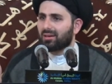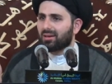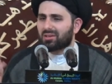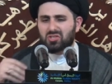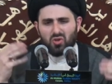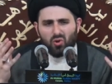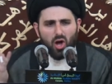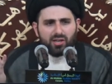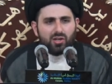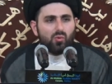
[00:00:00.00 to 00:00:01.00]
It's no
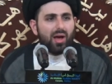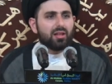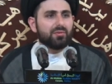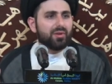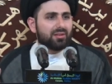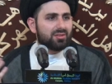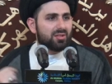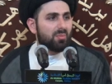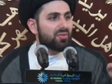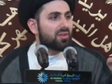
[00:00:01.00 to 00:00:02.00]
longer relevant,
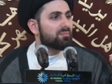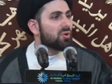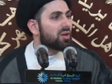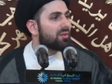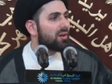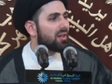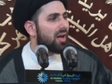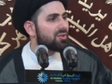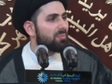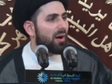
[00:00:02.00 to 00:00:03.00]
but the book of Allah
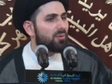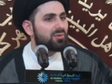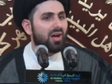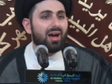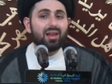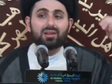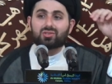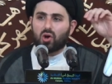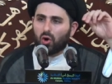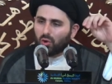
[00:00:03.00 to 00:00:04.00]
subhanahu wa ta'ala,
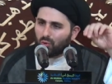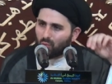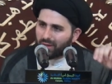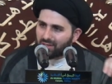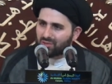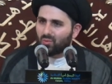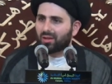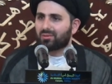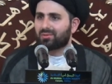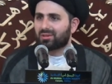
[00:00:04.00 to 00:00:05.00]
it's always
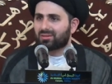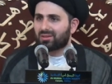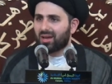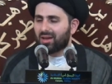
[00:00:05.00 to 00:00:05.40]
relevant.